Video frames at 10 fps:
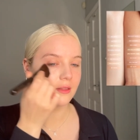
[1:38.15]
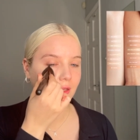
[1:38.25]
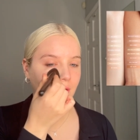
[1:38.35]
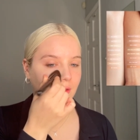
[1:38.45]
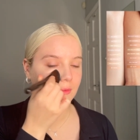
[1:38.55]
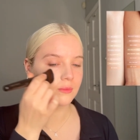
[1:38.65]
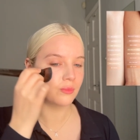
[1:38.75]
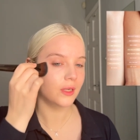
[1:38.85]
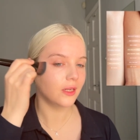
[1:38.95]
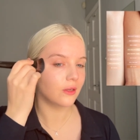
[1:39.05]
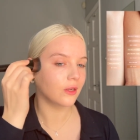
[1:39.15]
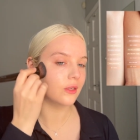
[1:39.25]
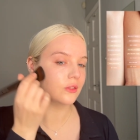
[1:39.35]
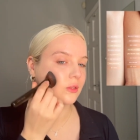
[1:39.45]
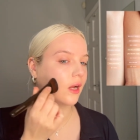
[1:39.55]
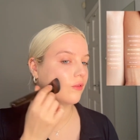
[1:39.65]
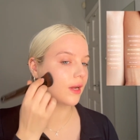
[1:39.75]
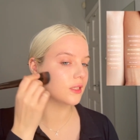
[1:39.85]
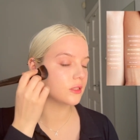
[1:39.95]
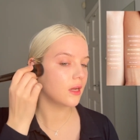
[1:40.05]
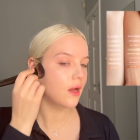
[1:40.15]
So it's pretty good shade range.